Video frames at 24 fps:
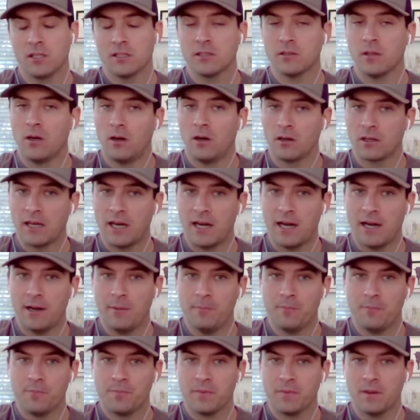That's a long
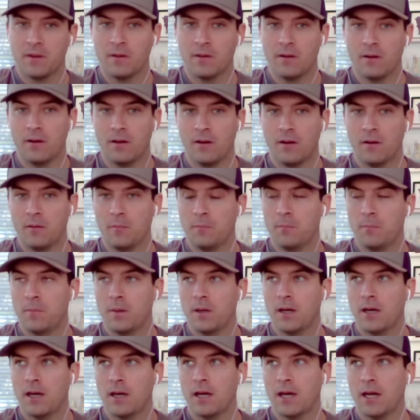time.
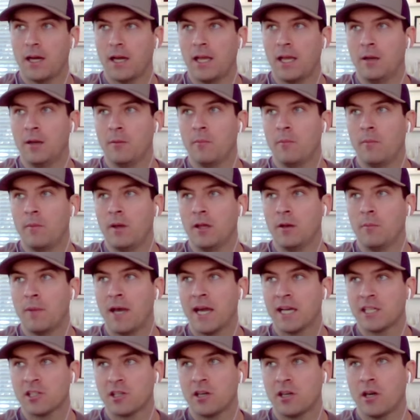Um,
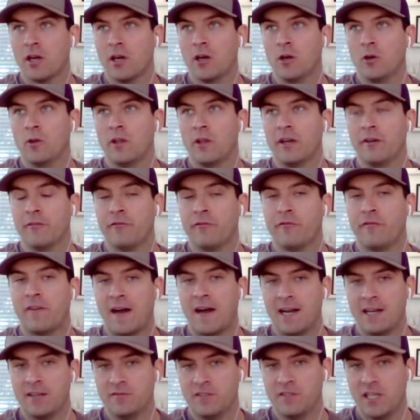in in Mexico, they
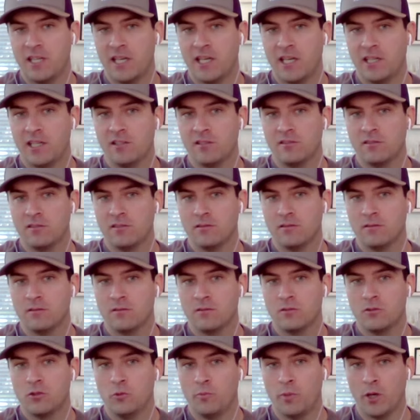have five
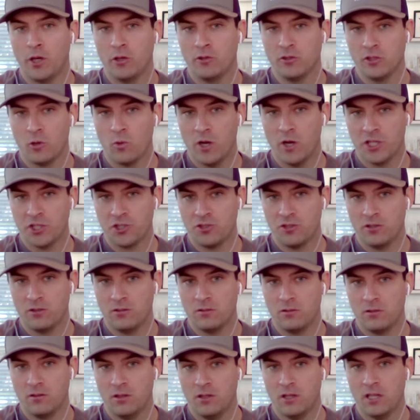days to pose a
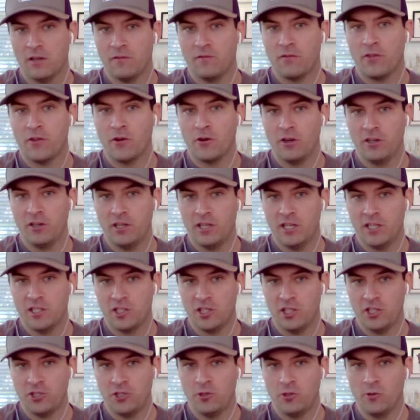question and they have 30
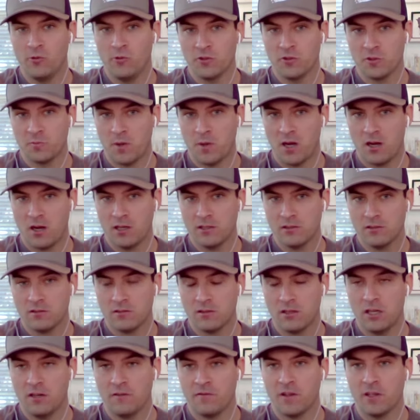days to issue a
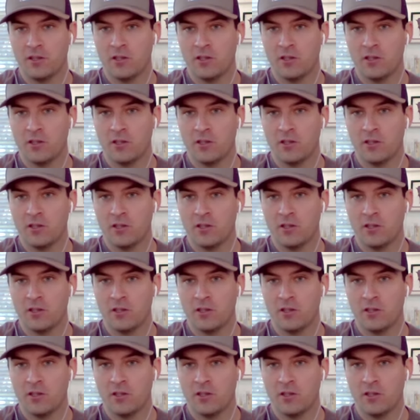response.